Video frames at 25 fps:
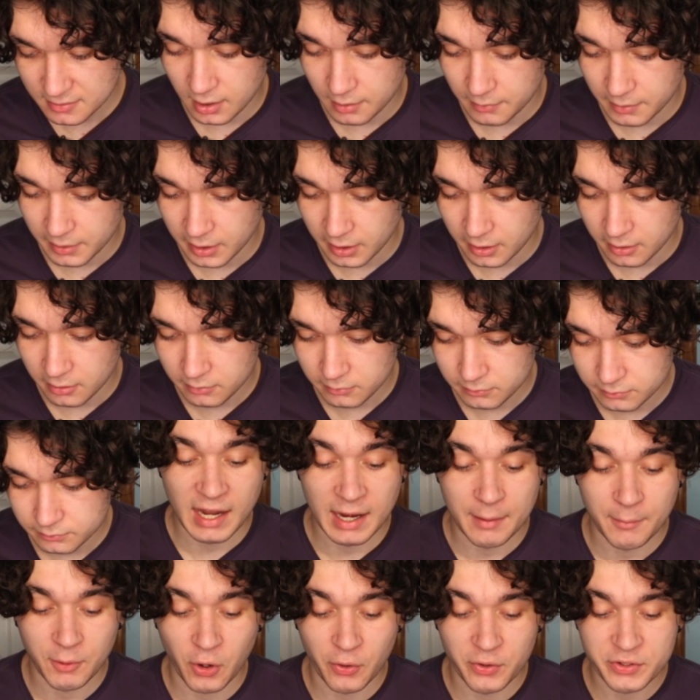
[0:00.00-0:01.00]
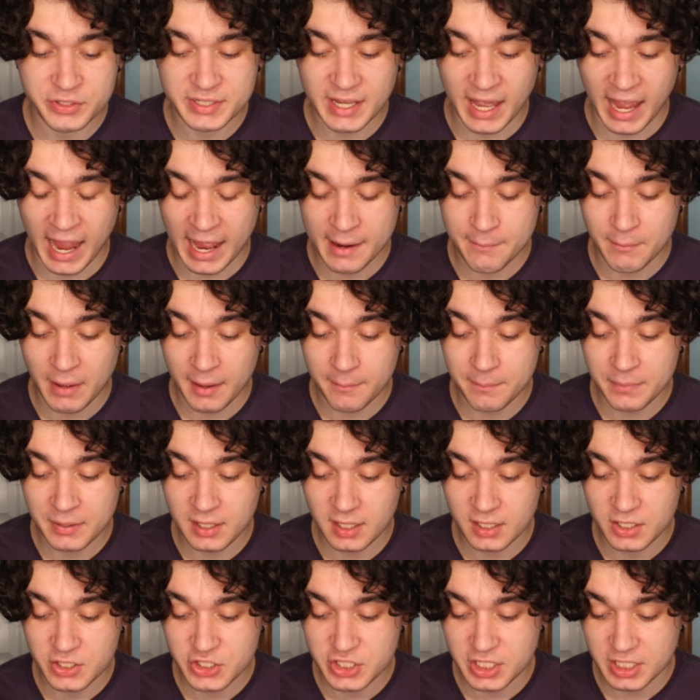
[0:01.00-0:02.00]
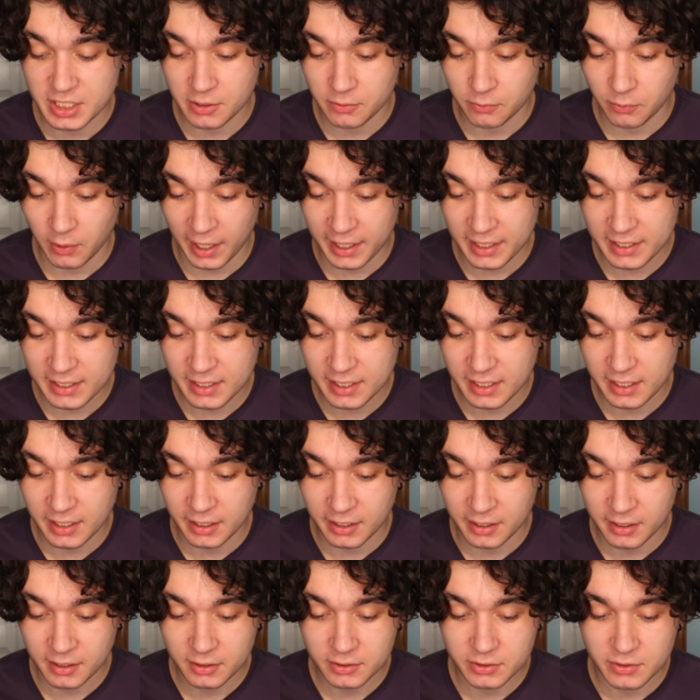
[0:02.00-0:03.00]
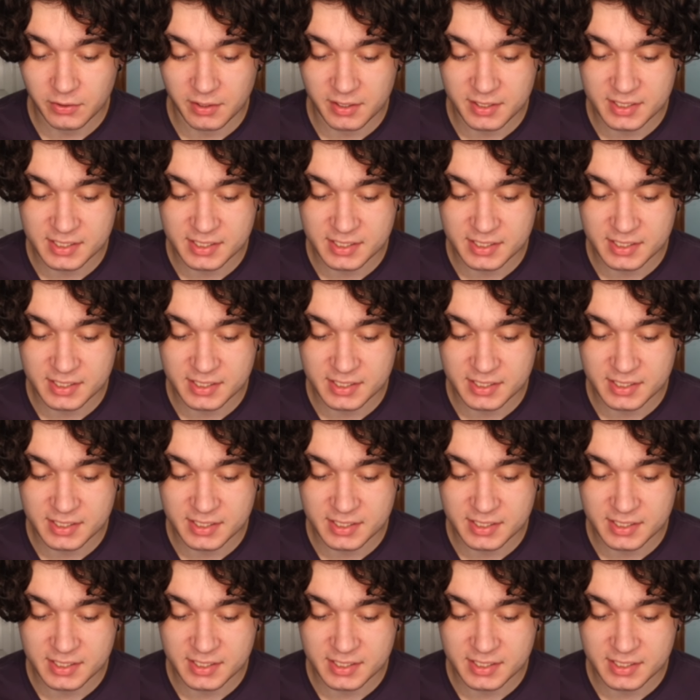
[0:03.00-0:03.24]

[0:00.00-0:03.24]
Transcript: There we go. Then I'm going to add my PNG right here. Do the